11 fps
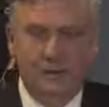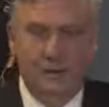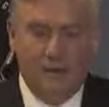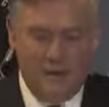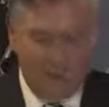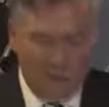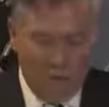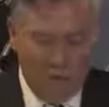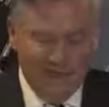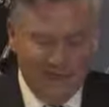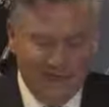The
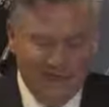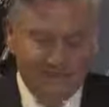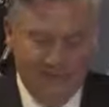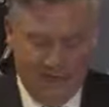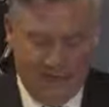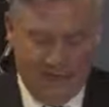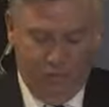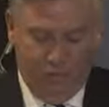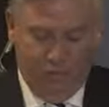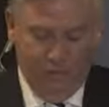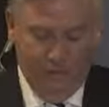report does make the
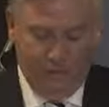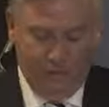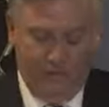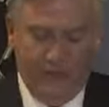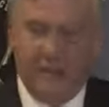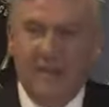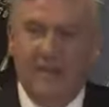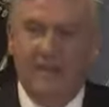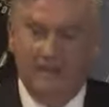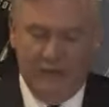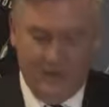point that there
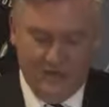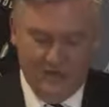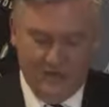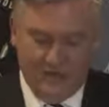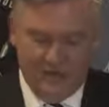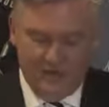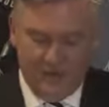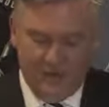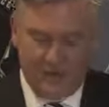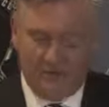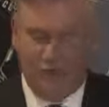have been
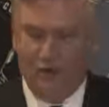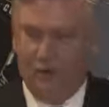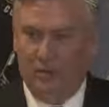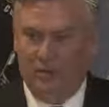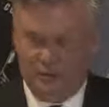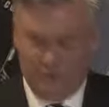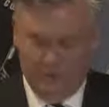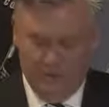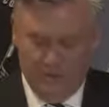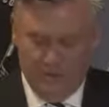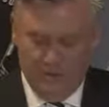systemic problems,
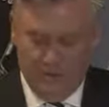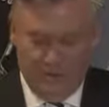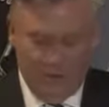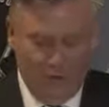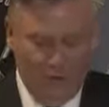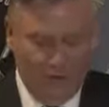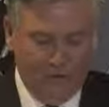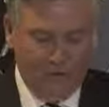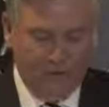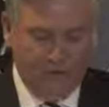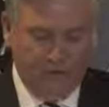which the
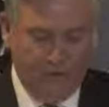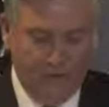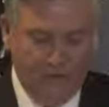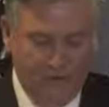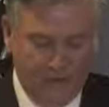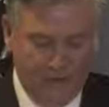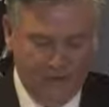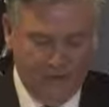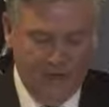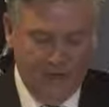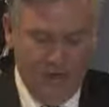authors explain
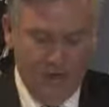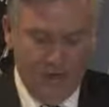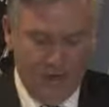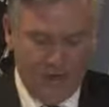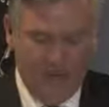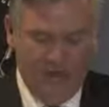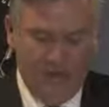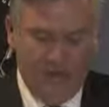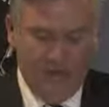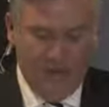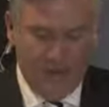means problems with
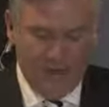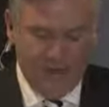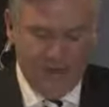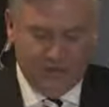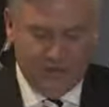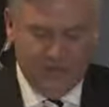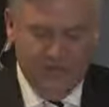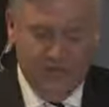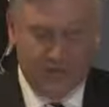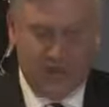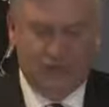our processes
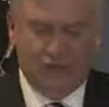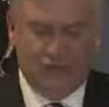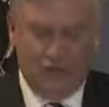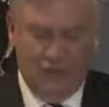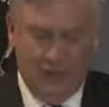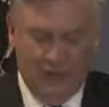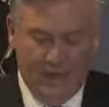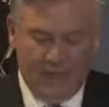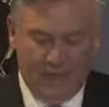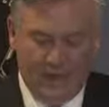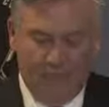that saw our
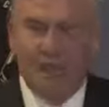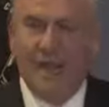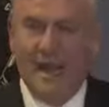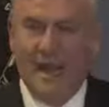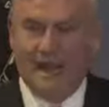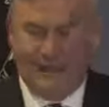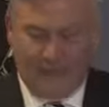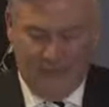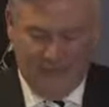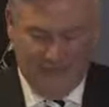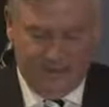club react to
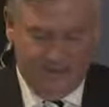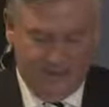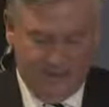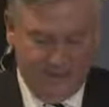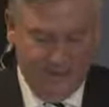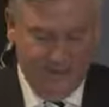incidents.